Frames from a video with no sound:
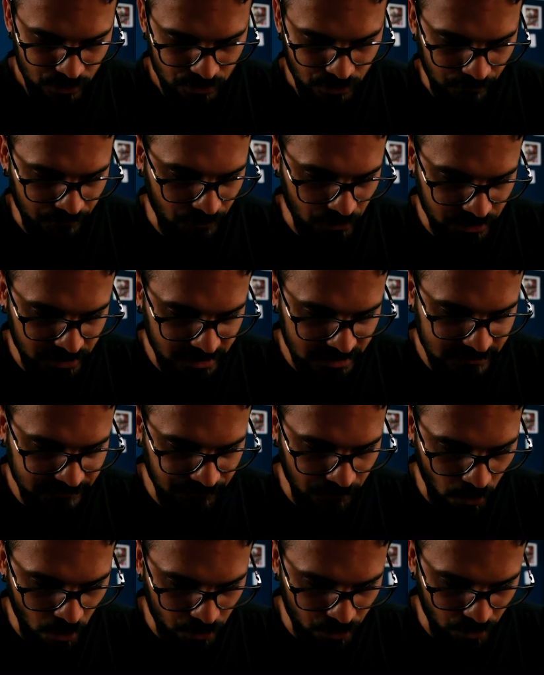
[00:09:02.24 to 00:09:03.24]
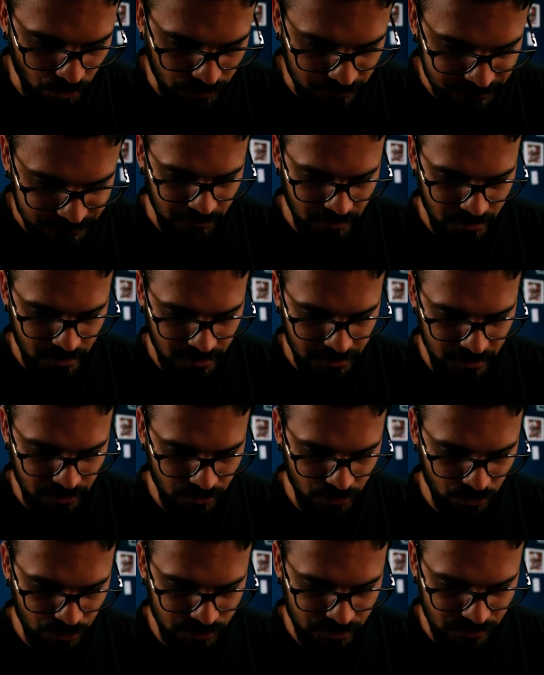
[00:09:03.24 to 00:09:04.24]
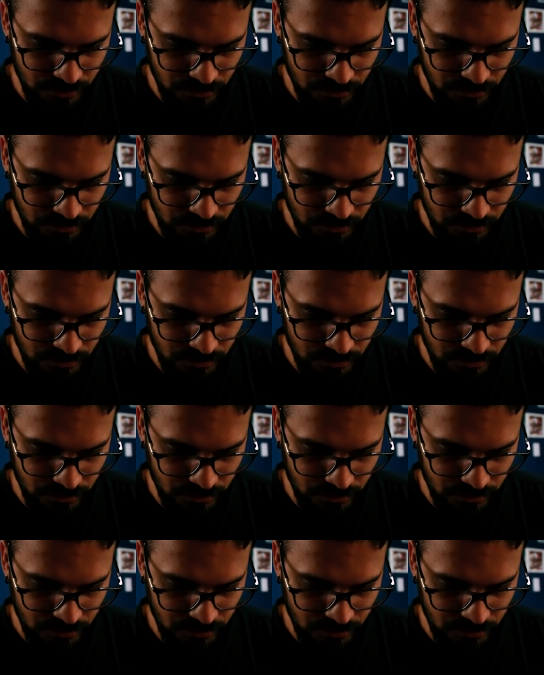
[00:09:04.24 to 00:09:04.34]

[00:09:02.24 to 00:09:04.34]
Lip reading: So for this photo, I'm gonna use